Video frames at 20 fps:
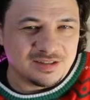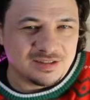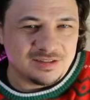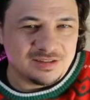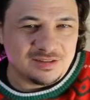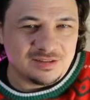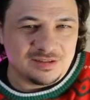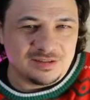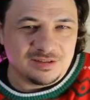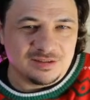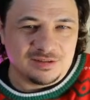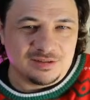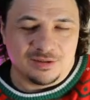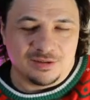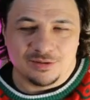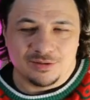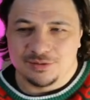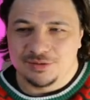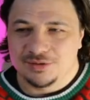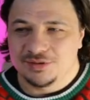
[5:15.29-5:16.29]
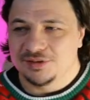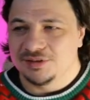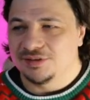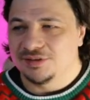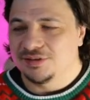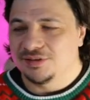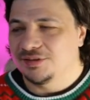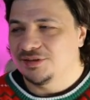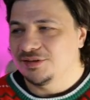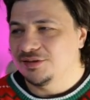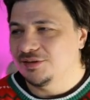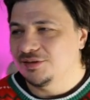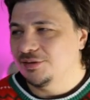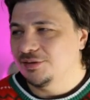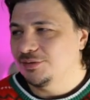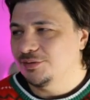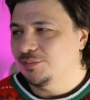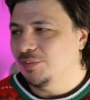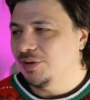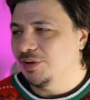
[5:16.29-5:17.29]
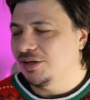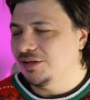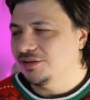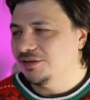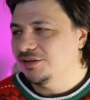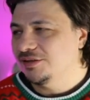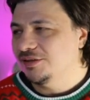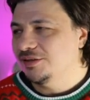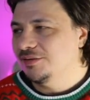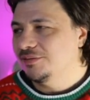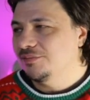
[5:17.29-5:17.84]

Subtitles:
and those parts.